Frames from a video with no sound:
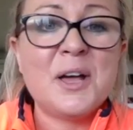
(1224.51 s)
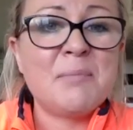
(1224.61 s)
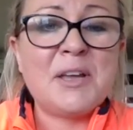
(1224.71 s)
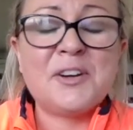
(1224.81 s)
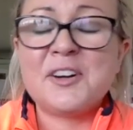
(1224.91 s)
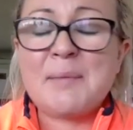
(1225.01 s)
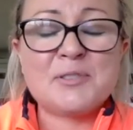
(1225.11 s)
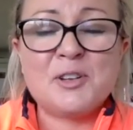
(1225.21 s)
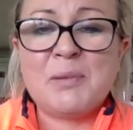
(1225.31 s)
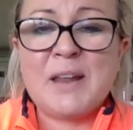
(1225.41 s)
Peter, an
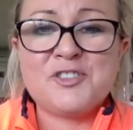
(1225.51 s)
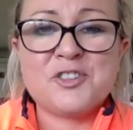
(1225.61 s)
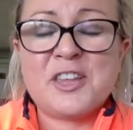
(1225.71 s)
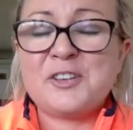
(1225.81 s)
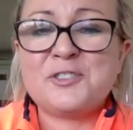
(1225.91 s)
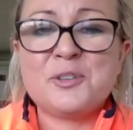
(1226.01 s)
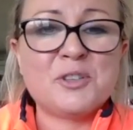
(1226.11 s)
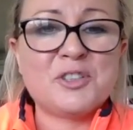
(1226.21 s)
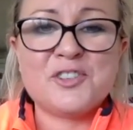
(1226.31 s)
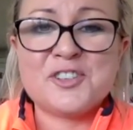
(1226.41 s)
absolute pleasure. Thank you so
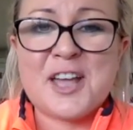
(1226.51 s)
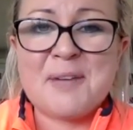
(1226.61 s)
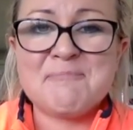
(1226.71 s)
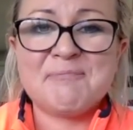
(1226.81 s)
much for your time.